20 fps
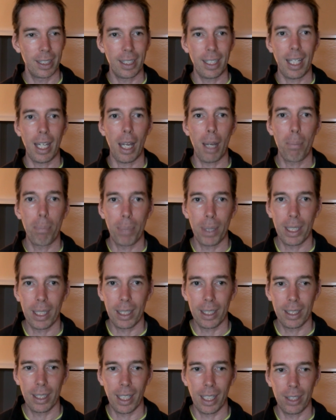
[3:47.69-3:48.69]

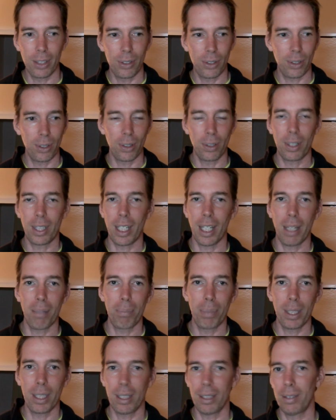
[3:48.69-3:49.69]
camping. I used to go
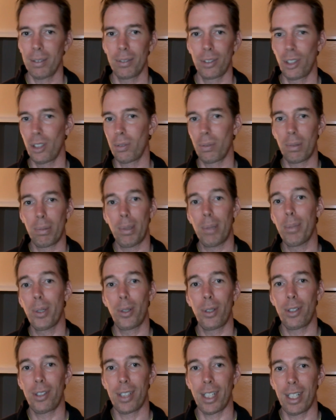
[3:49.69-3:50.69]
camping just with my
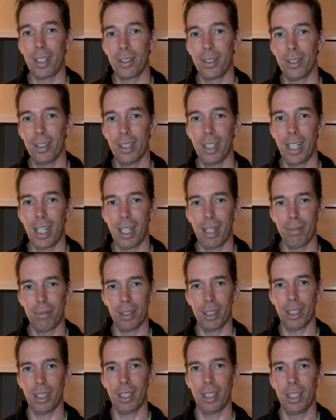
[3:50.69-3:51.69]
motorcycle. I have
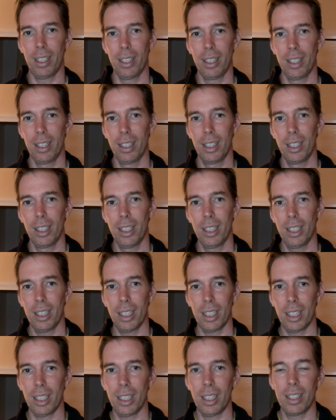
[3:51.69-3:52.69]
a
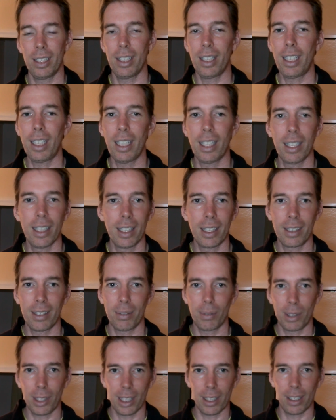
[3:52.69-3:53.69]
Honda
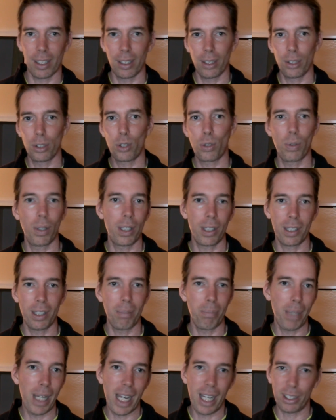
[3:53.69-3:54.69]
Helix, which has a little trunk in
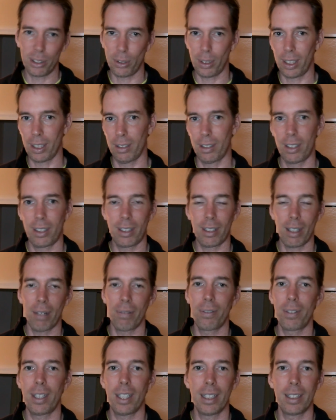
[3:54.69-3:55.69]
the back, so I could
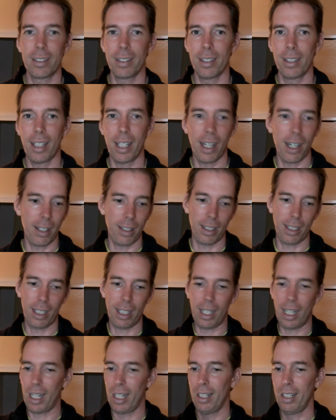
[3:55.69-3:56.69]
stuff things in there. And then
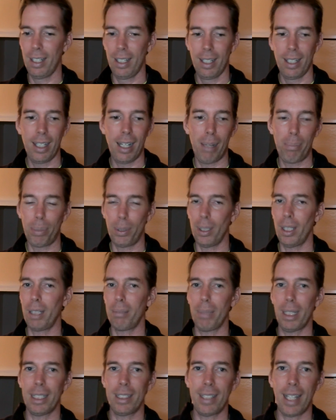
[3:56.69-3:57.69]
I put
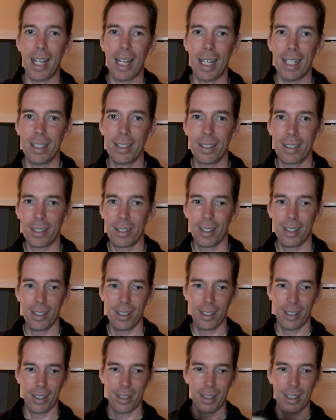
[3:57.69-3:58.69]
like my tent.
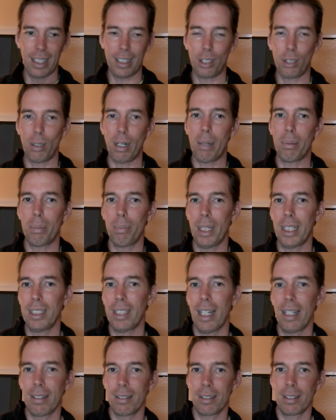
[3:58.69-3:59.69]
I strapped my
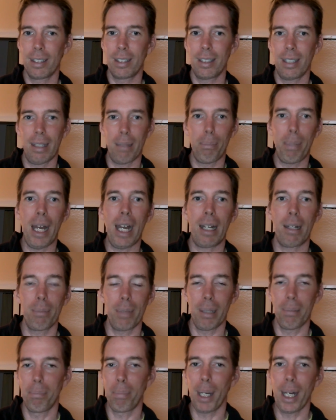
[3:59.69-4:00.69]
tent to the back of
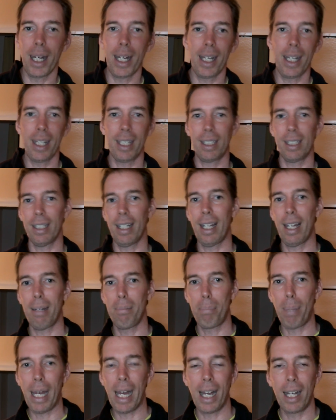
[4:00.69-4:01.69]
my bike, and I had